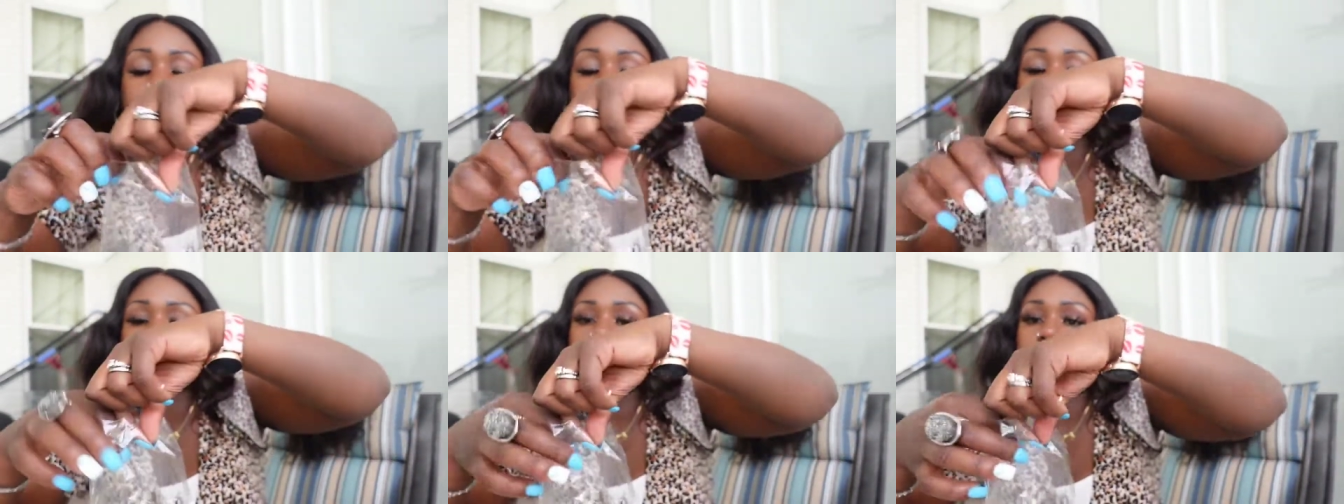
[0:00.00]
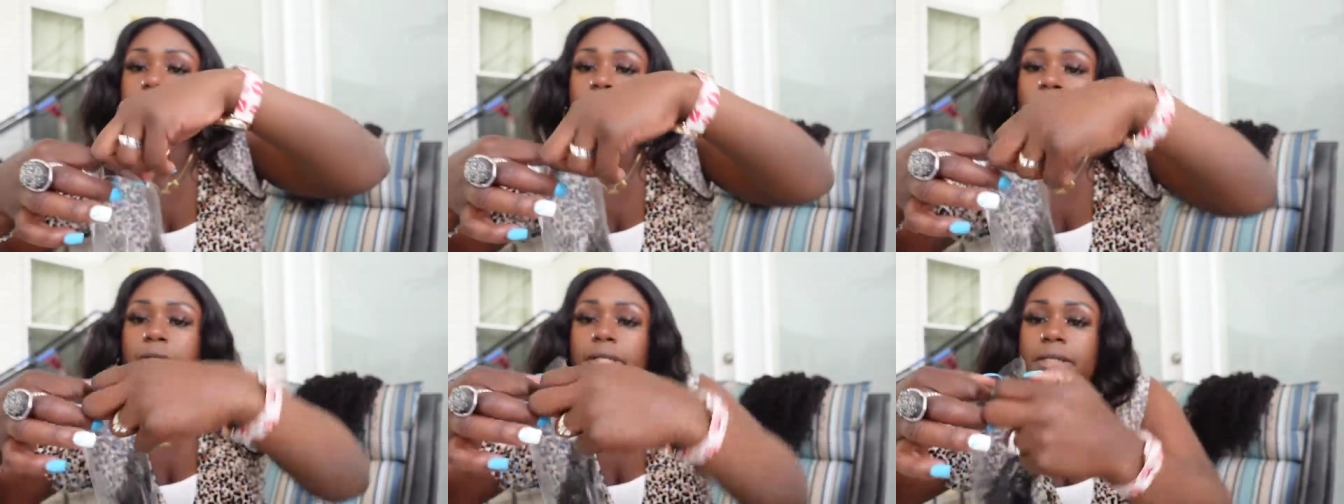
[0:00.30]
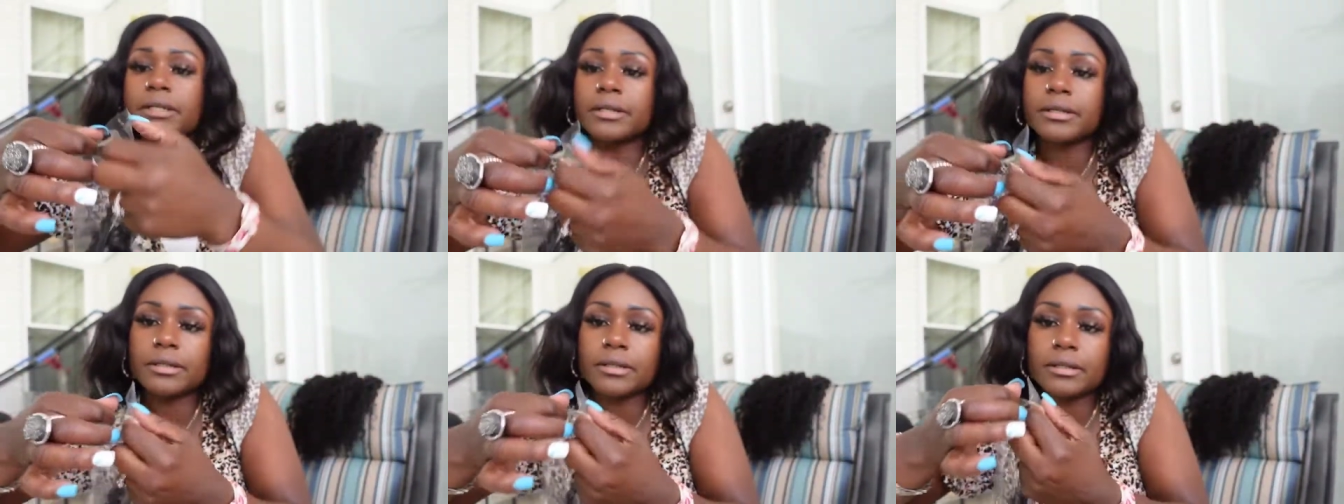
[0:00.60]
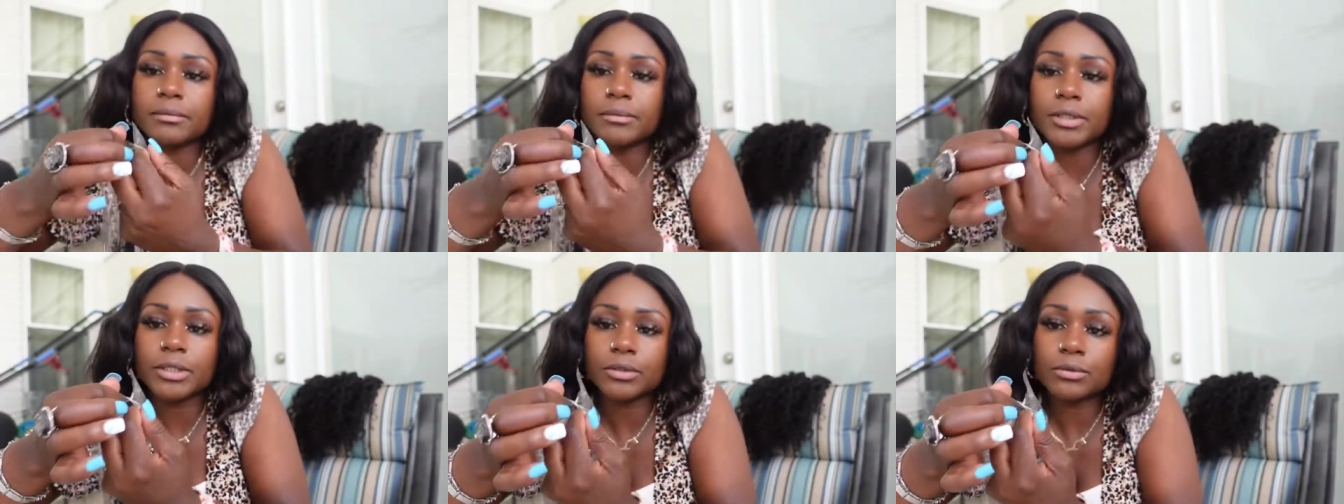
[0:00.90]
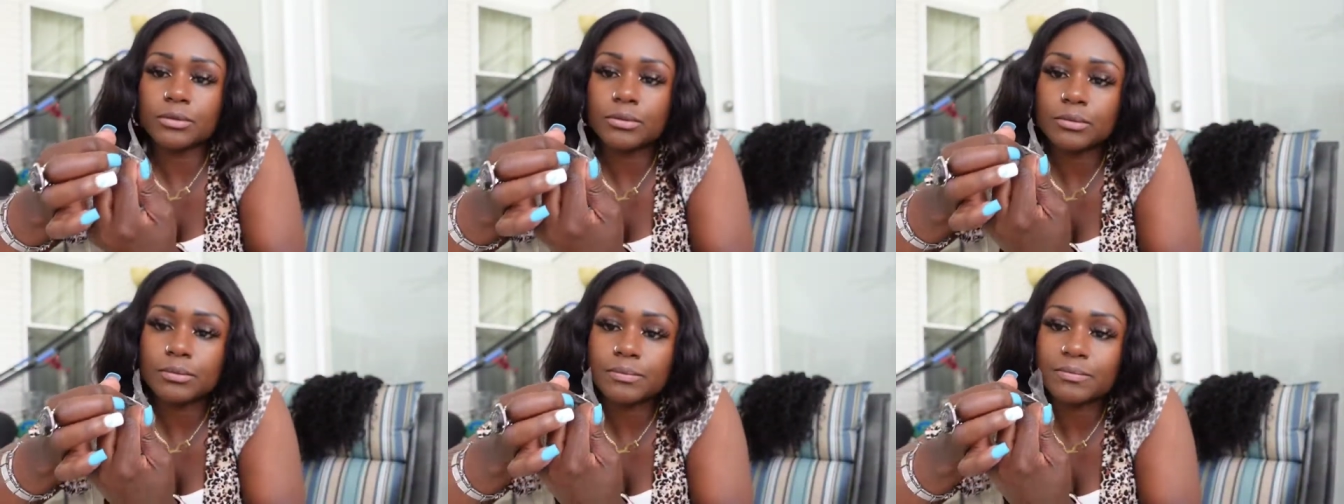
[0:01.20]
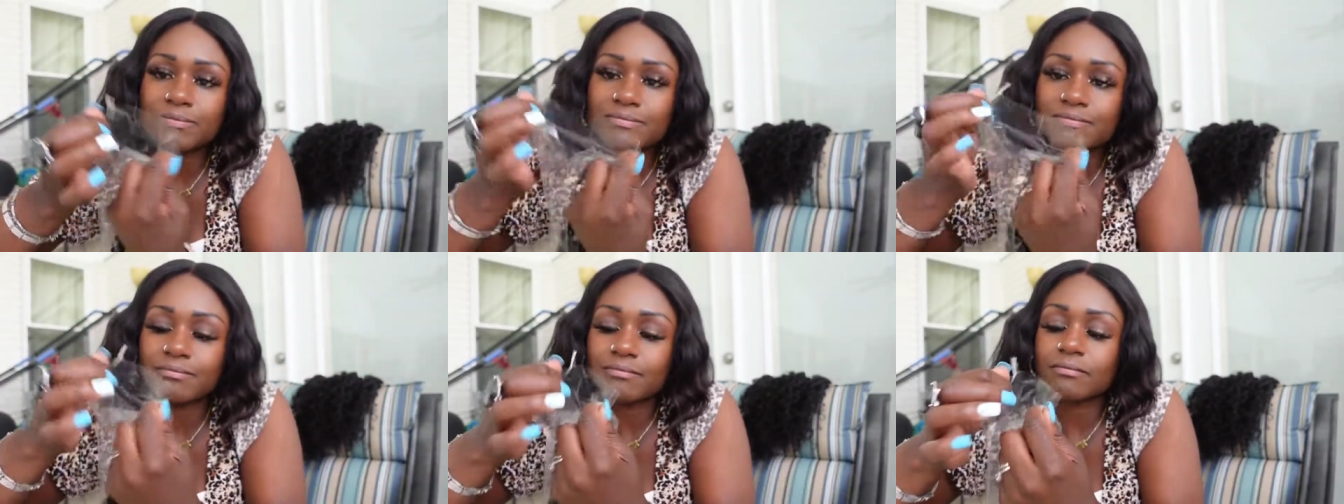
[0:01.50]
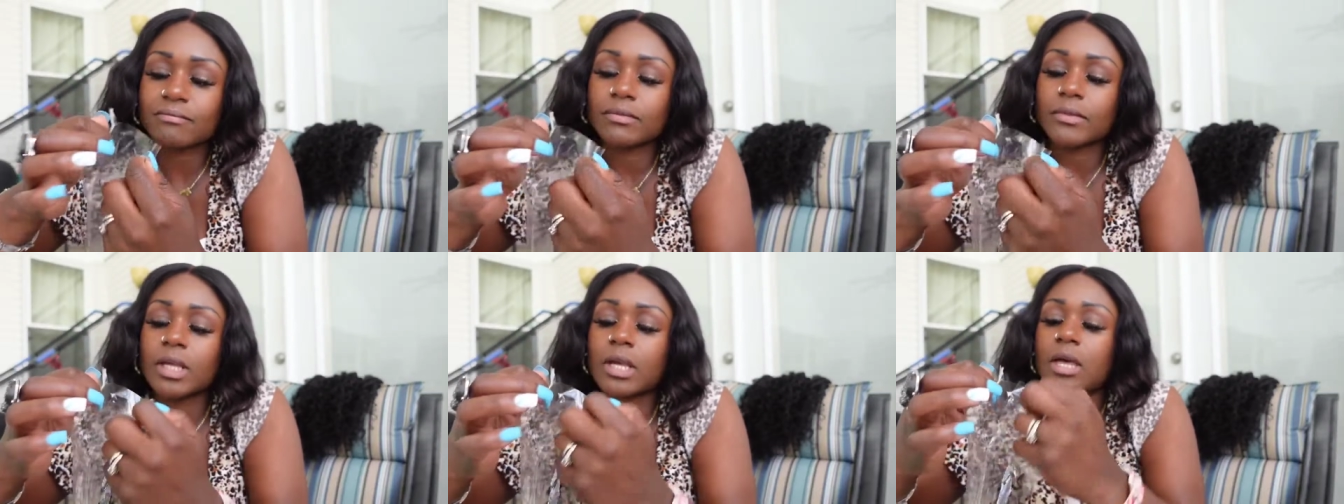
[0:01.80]
else's return
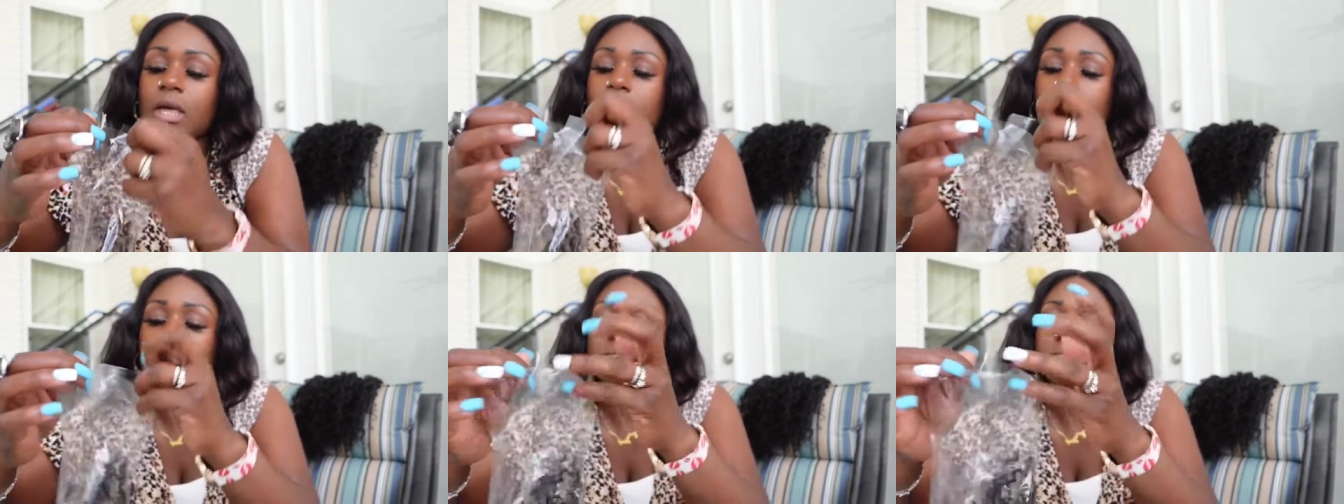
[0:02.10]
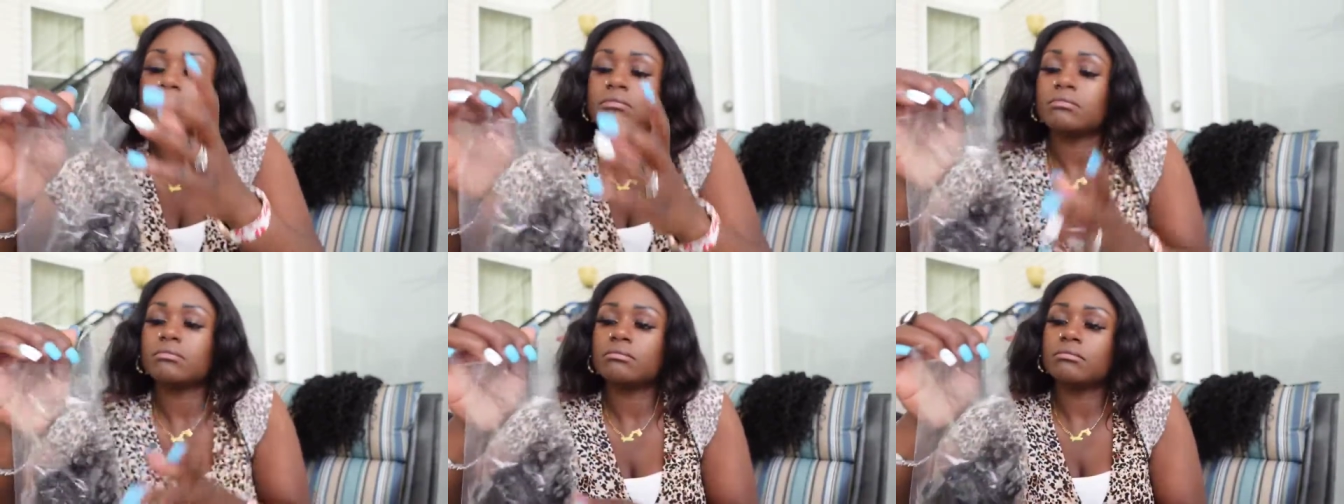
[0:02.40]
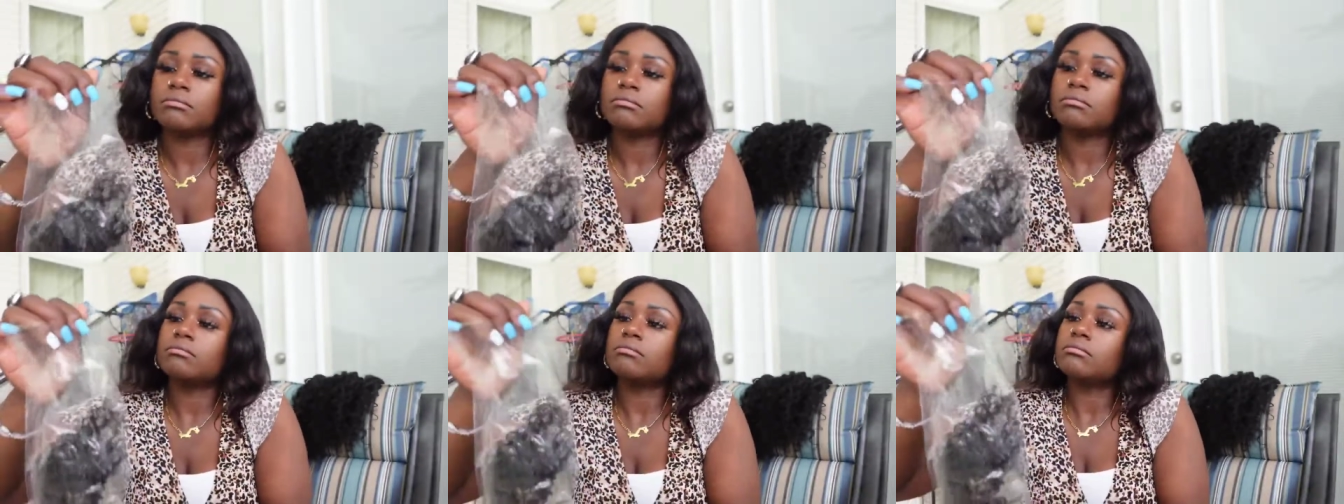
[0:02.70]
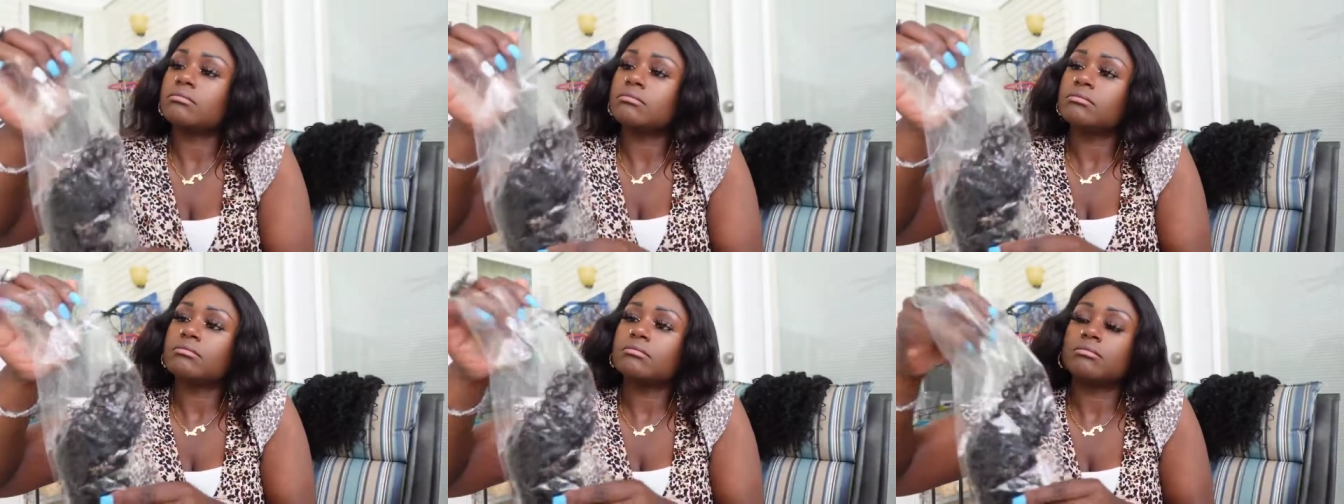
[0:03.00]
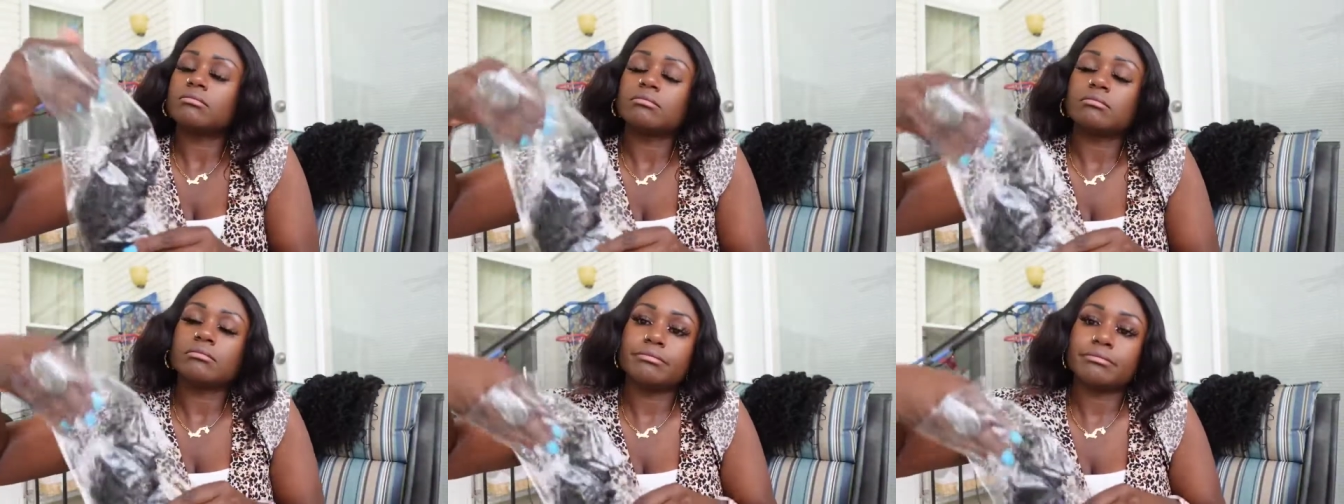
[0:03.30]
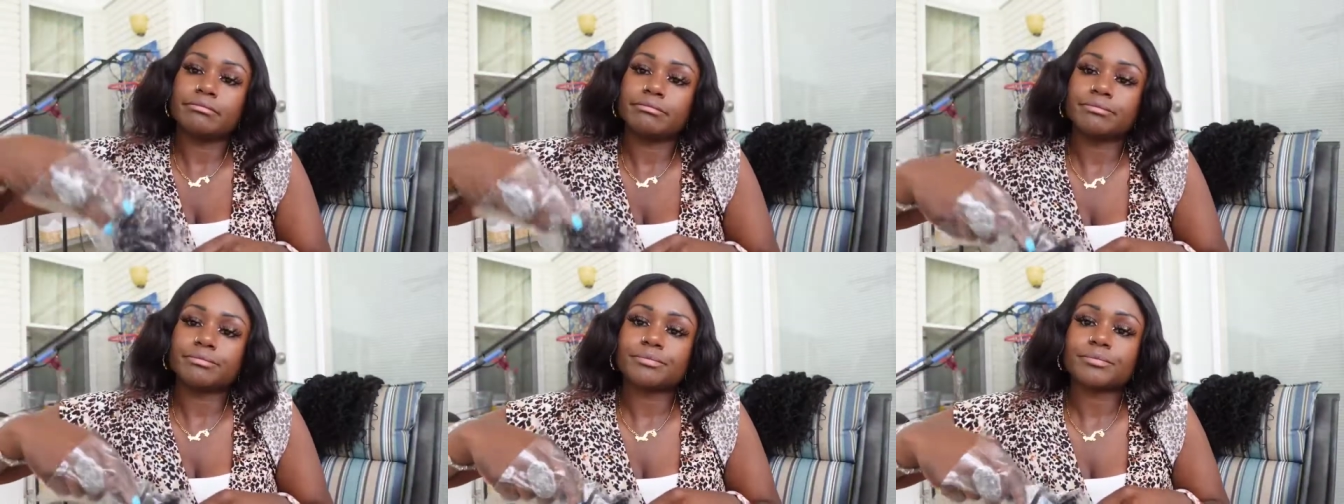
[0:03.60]
bundle or closure, whatever it is.